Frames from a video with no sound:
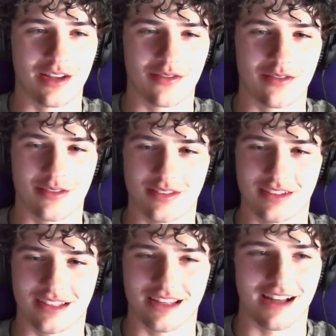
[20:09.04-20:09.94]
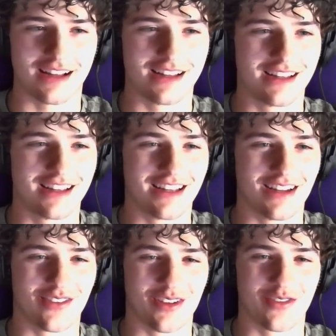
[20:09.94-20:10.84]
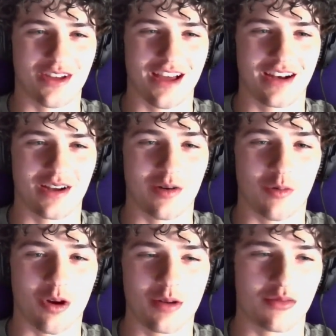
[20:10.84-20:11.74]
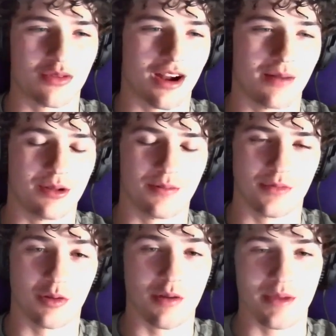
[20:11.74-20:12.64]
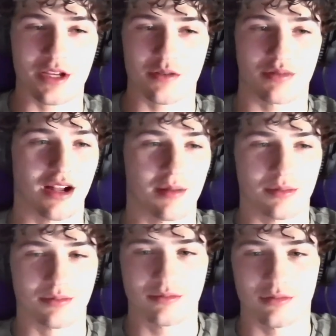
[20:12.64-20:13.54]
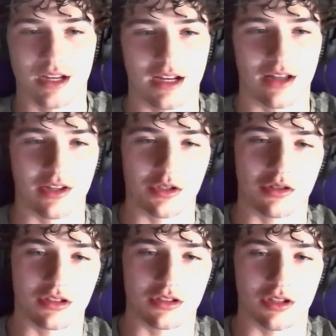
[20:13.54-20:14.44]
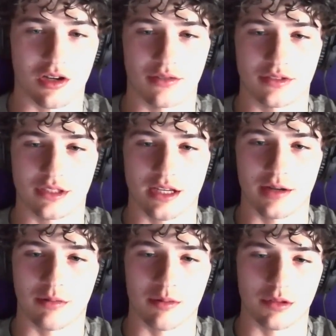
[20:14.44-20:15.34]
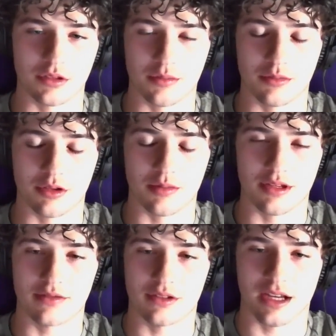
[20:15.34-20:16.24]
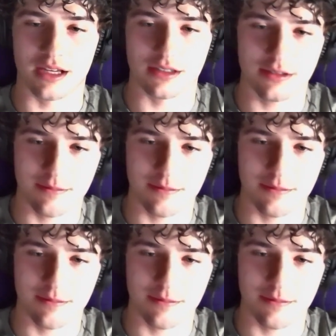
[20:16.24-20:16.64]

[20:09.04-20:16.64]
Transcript: if yeah, if you had one problem, one major problem right now that you could solve today, what would it be for you guys?